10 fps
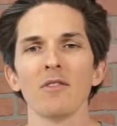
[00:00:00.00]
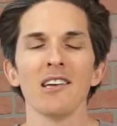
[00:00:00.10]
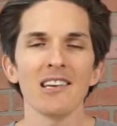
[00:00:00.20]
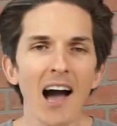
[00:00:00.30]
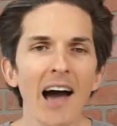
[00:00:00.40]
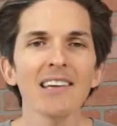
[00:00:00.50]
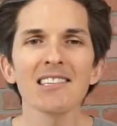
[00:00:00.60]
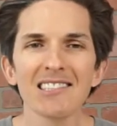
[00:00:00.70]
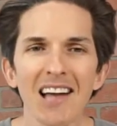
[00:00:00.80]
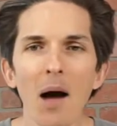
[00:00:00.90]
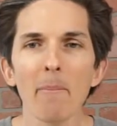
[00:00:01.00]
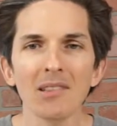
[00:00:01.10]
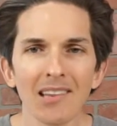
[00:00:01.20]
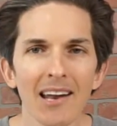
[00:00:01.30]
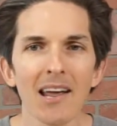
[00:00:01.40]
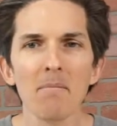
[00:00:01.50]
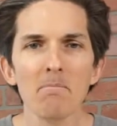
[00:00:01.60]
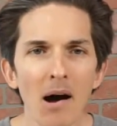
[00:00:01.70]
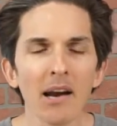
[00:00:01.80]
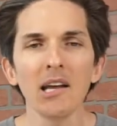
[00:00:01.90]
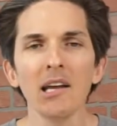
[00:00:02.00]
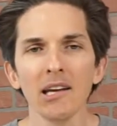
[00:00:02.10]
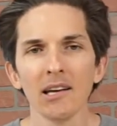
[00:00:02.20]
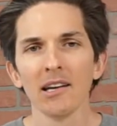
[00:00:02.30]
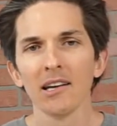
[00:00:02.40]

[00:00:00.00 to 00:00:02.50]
You got to stop letting money